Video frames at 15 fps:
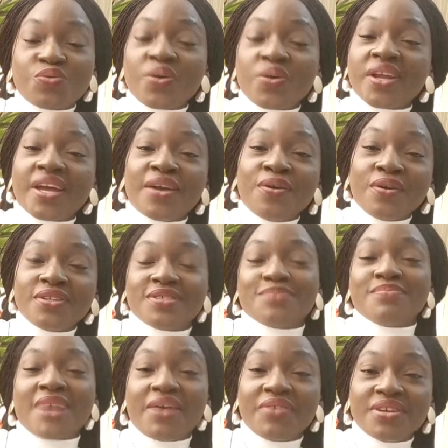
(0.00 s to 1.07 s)
When I got
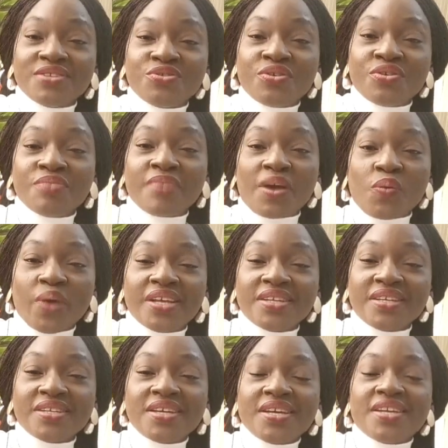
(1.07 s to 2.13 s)
married during my wedding,
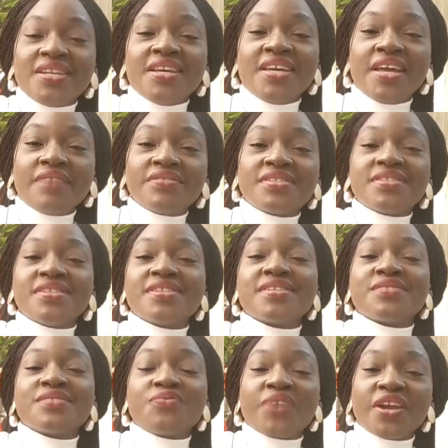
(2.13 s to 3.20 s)
the gift
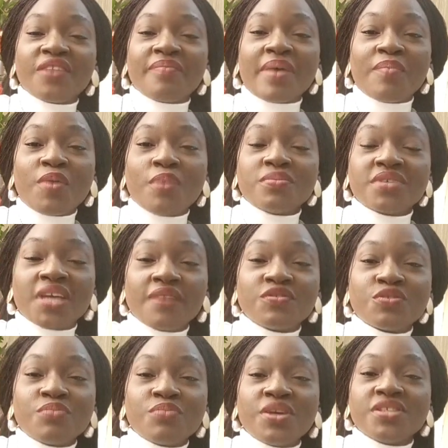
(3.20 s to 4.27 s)
this friend of my mom's gave
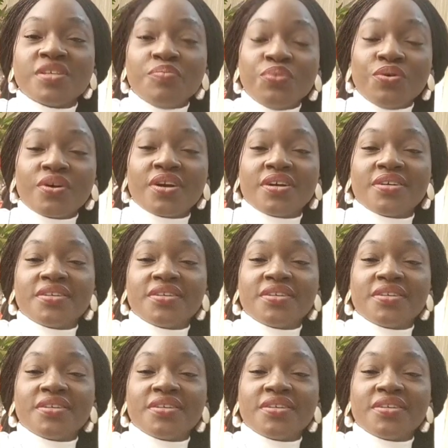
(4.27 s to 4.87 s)
to me is a book.